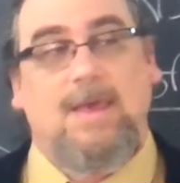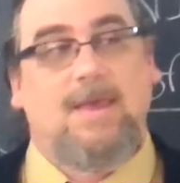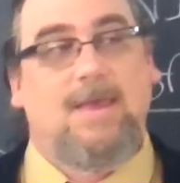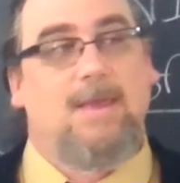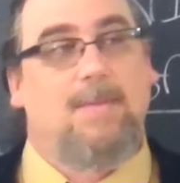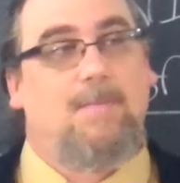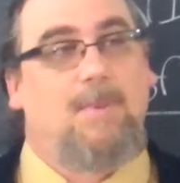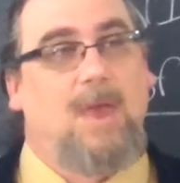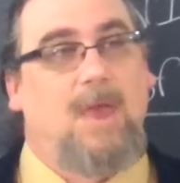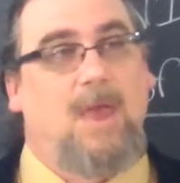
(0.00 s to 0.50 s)

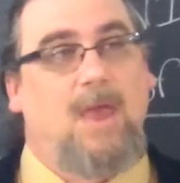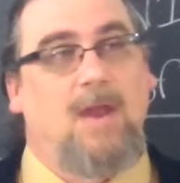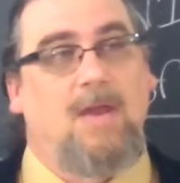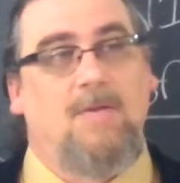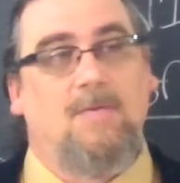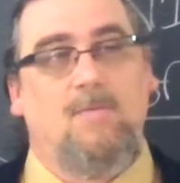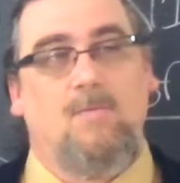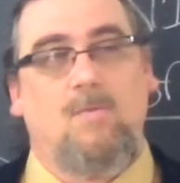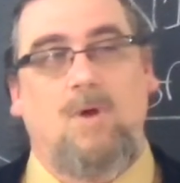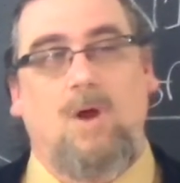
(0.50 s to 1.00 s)
get
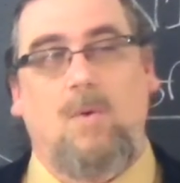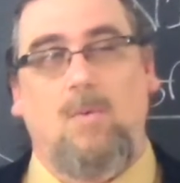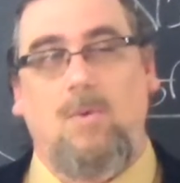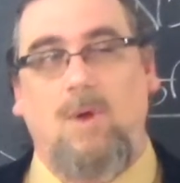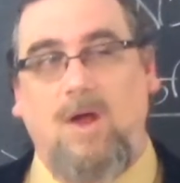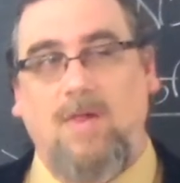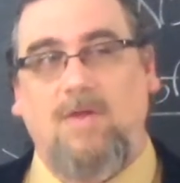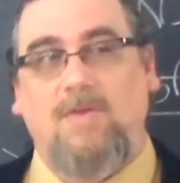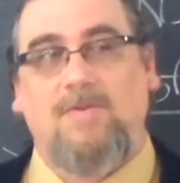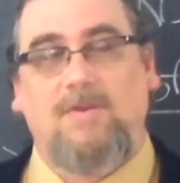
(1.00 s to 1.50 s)
paid a
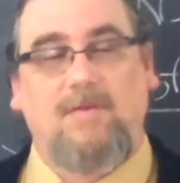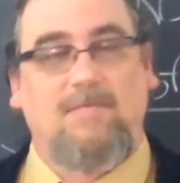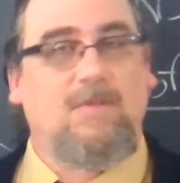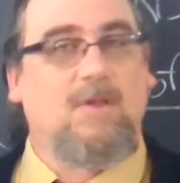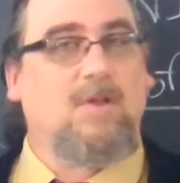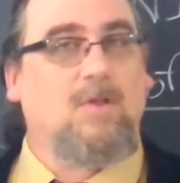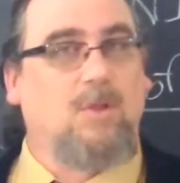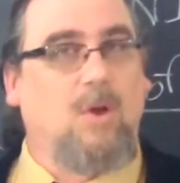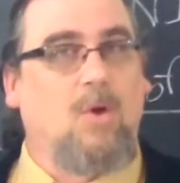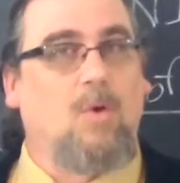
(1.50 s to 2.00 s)

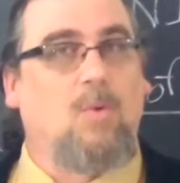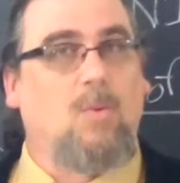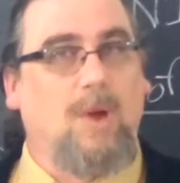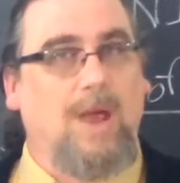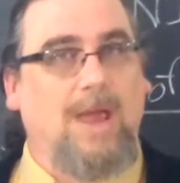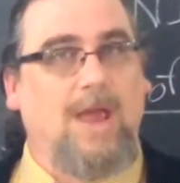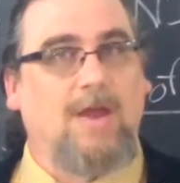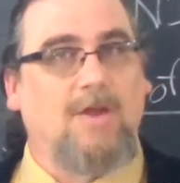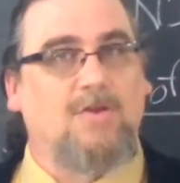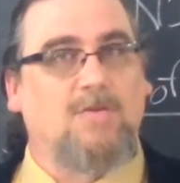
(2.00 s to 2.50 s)
relatively low
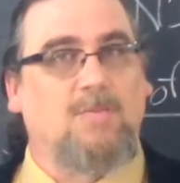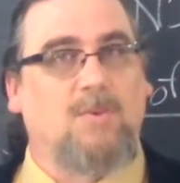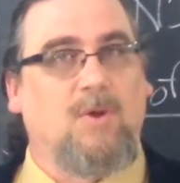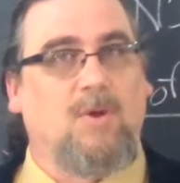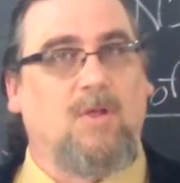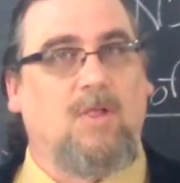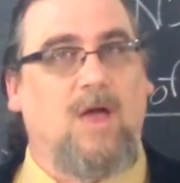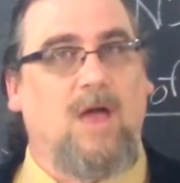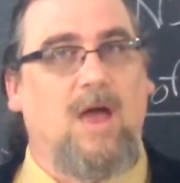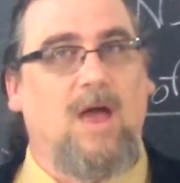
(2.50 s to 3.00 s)
wage
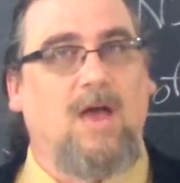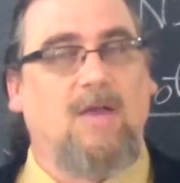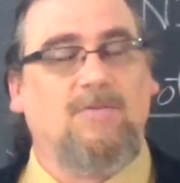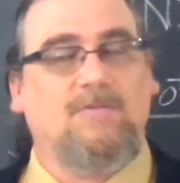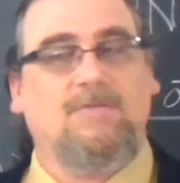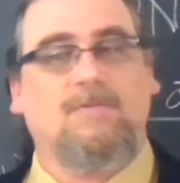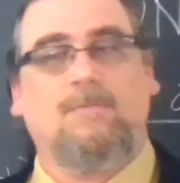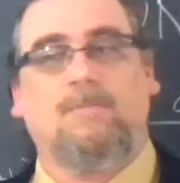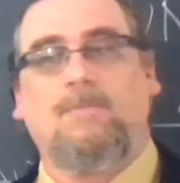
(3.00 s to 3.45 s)
per class,